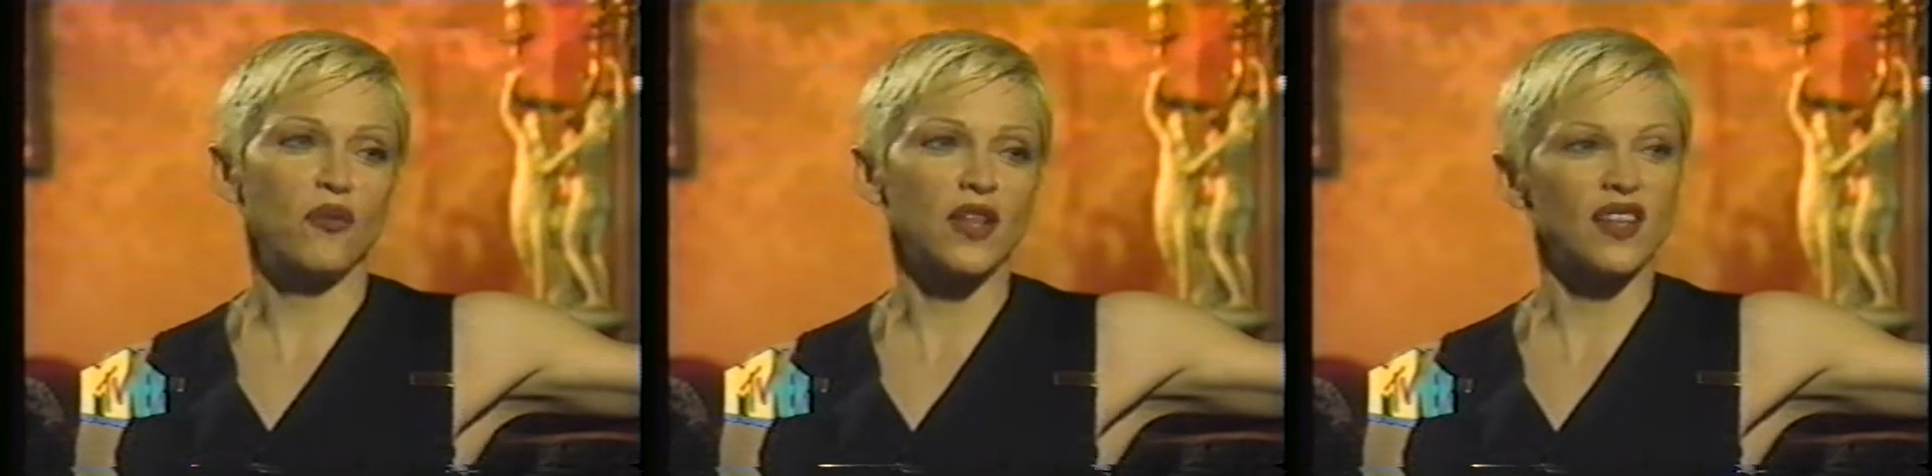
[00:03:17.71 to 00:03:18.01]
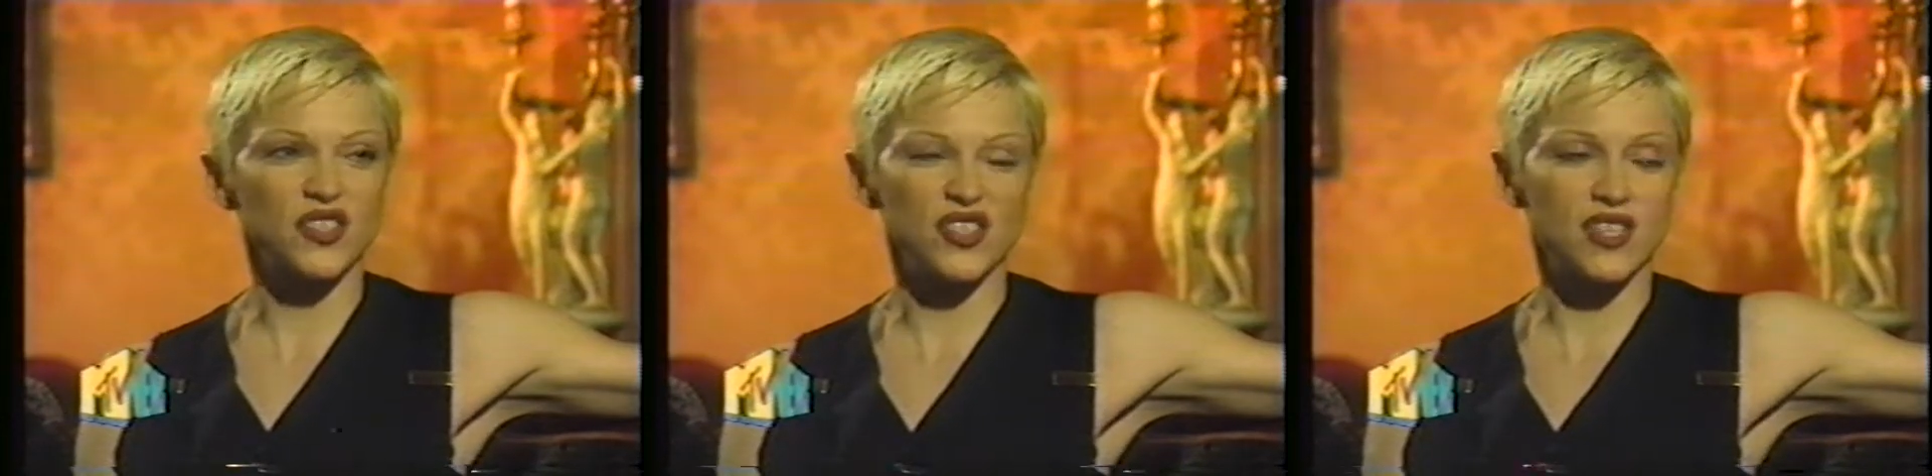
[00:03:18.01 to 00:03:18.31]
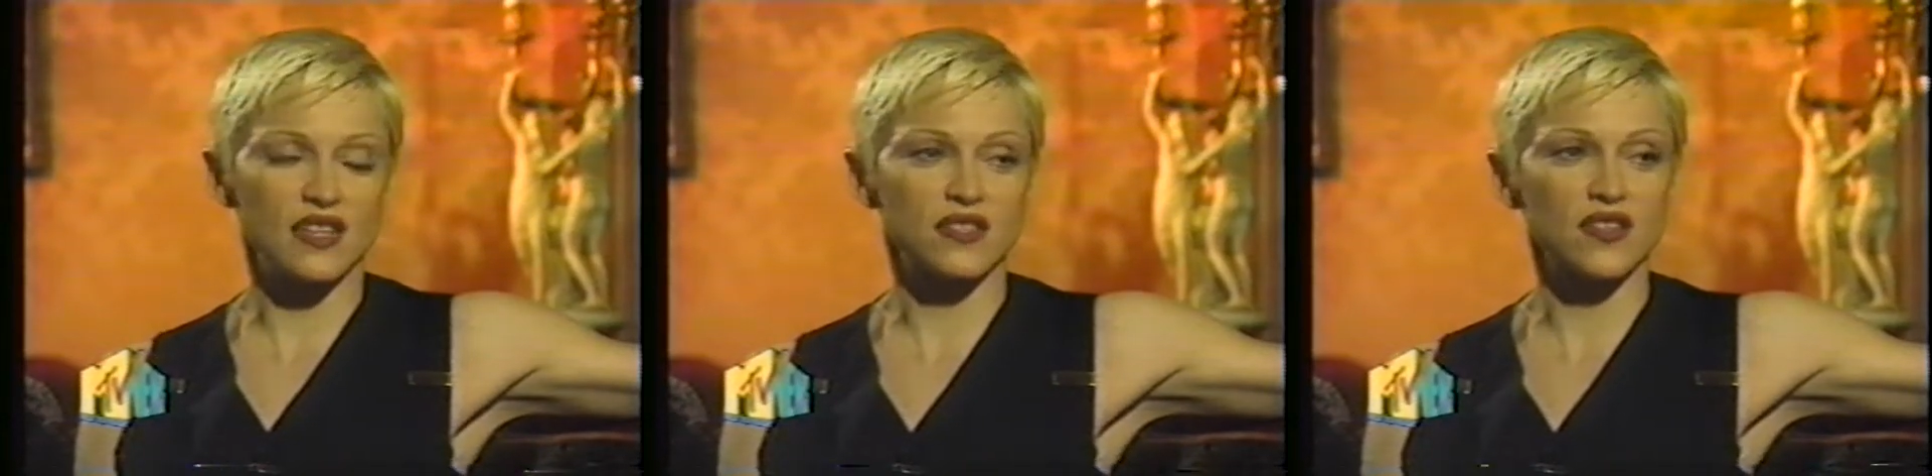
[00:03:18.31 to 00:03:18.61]
well, I'll just
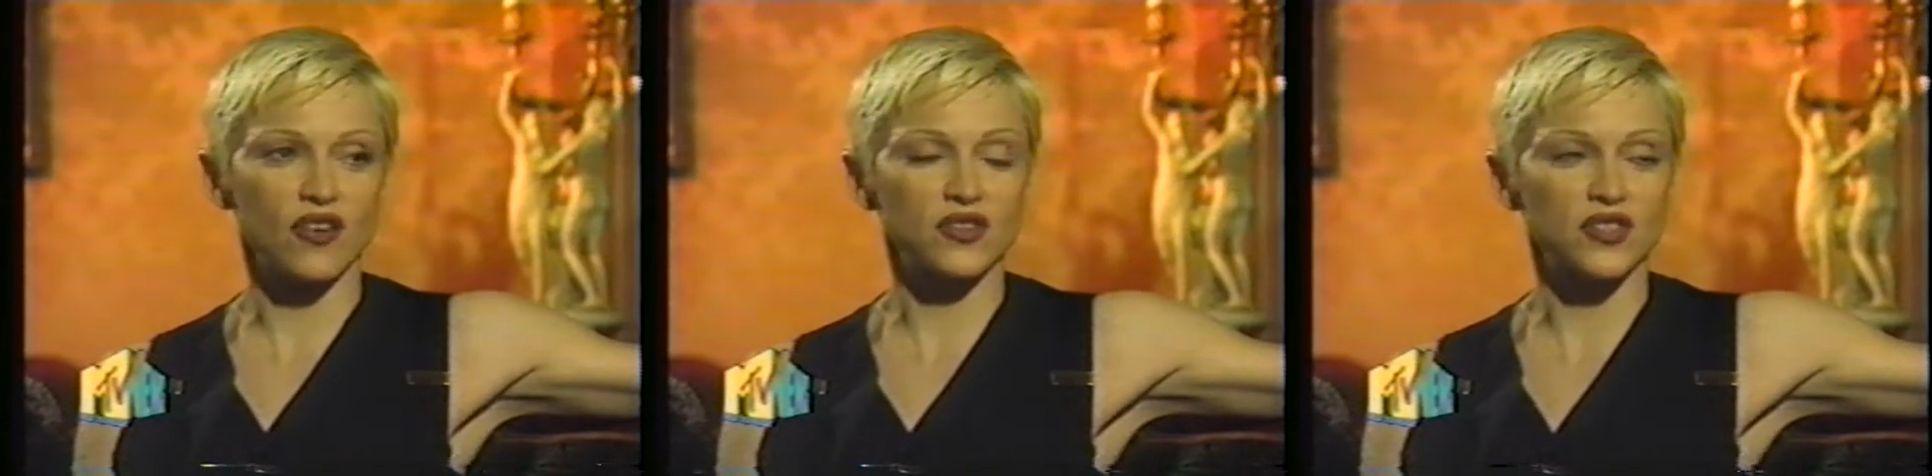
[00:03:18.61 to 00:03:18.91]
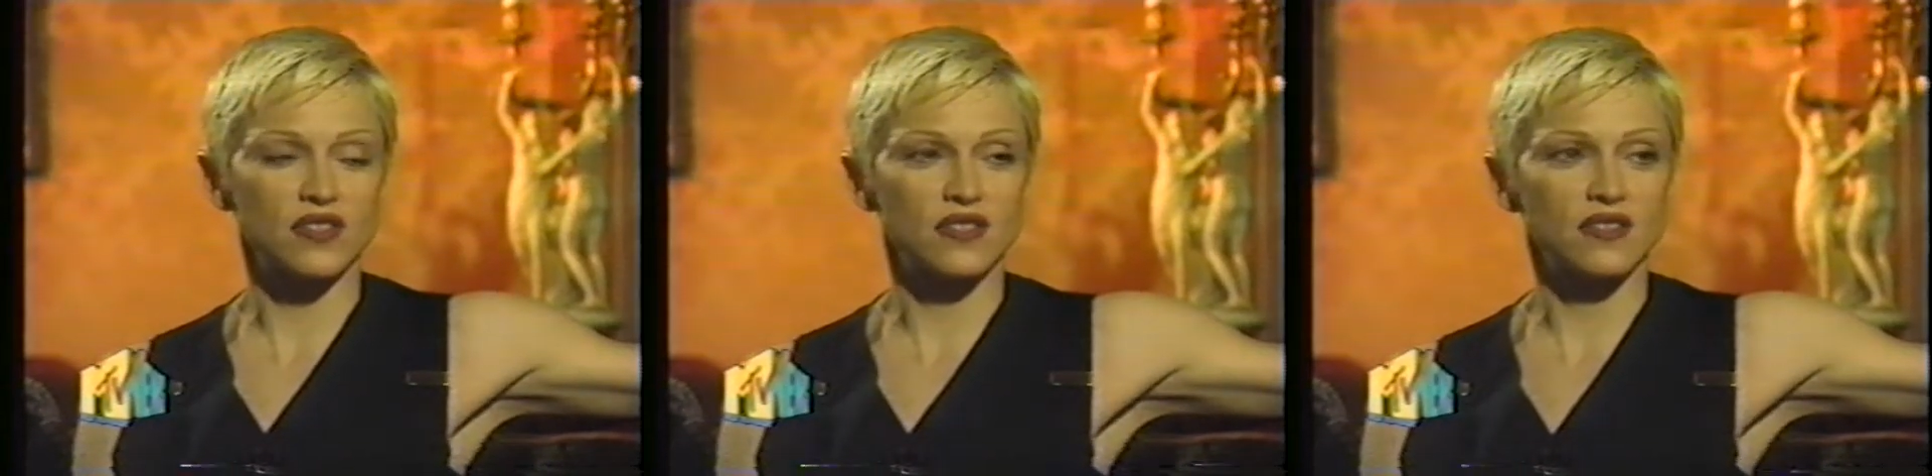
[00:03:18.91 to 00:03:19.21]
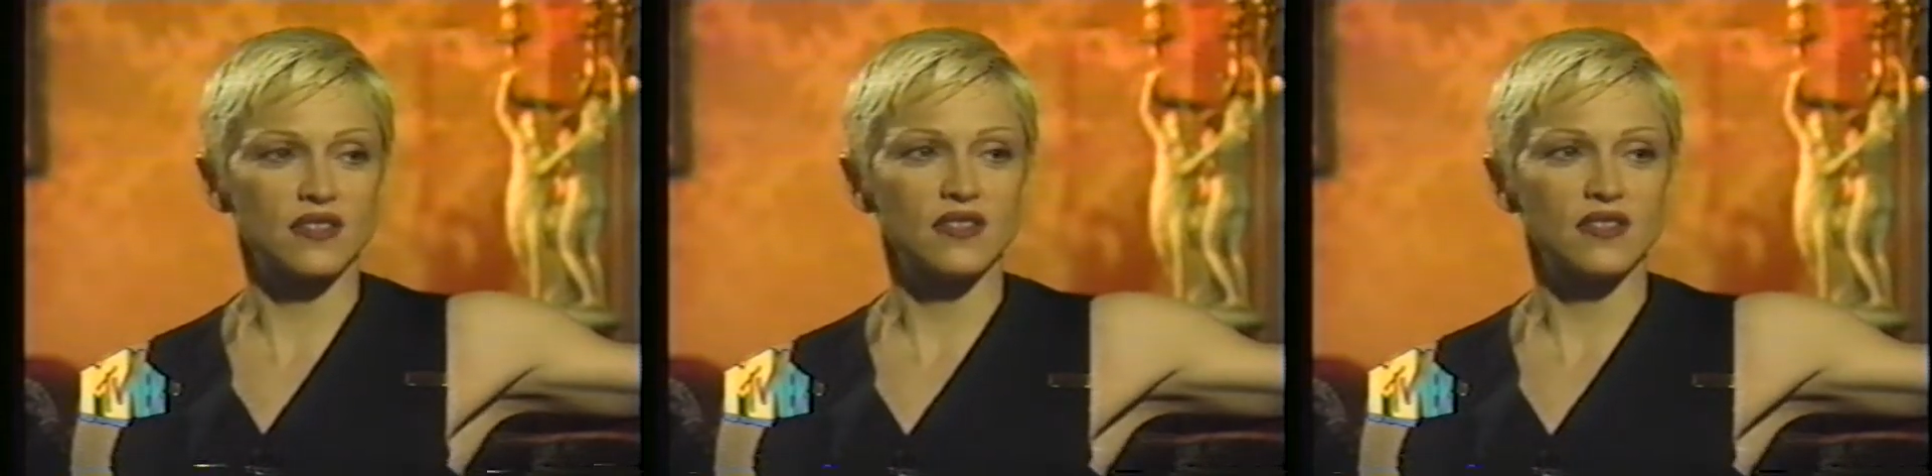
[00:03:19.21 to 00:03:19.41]
sing the songs and